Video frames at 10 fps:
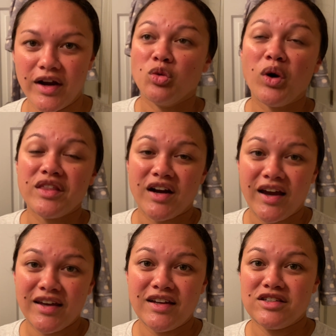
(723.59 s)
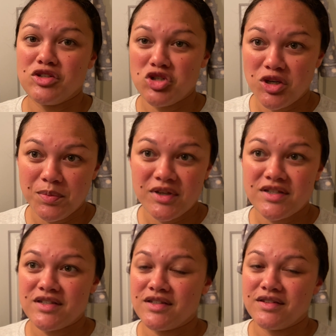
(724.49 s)
The one that I get is the
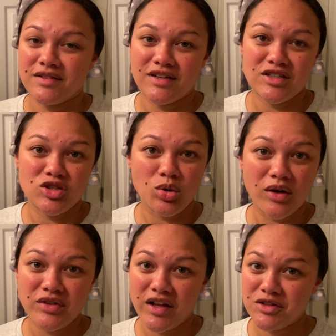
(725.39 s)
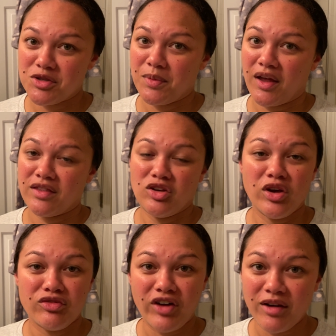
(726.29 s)
cheapest. It's $12 a month. You
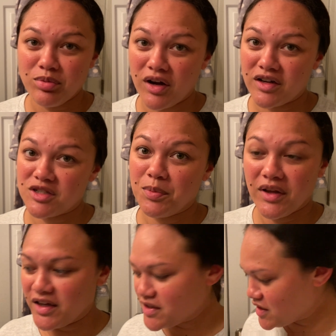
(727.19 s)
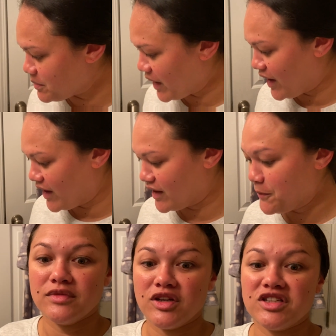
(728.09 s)
get 5 products plus a bag.
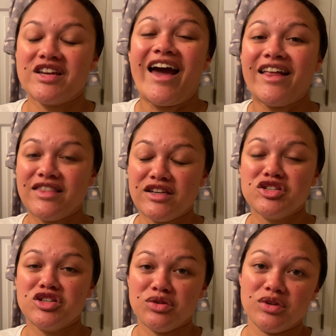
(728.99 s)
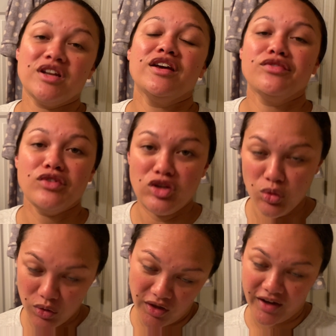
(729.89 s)
You get to add things to it if you
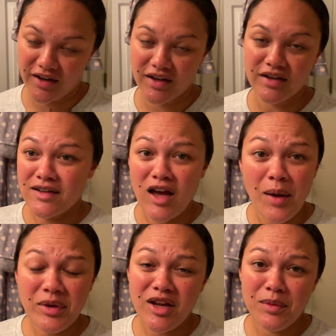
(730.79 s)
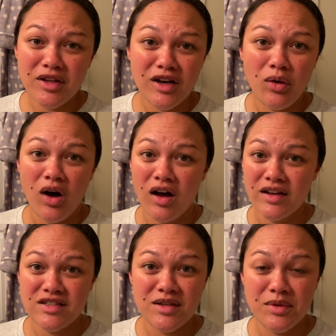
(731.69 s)
would like. Comment down below
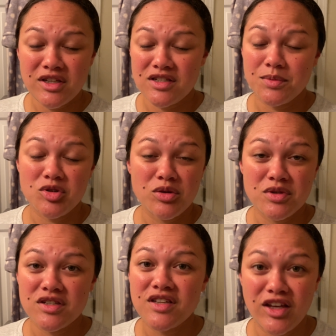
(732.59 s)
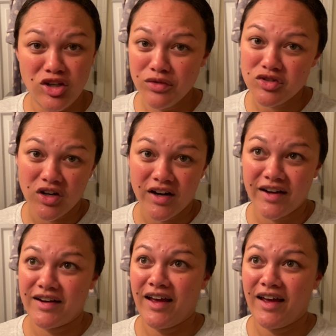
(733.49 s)
on some of the subscriptions that you've tried,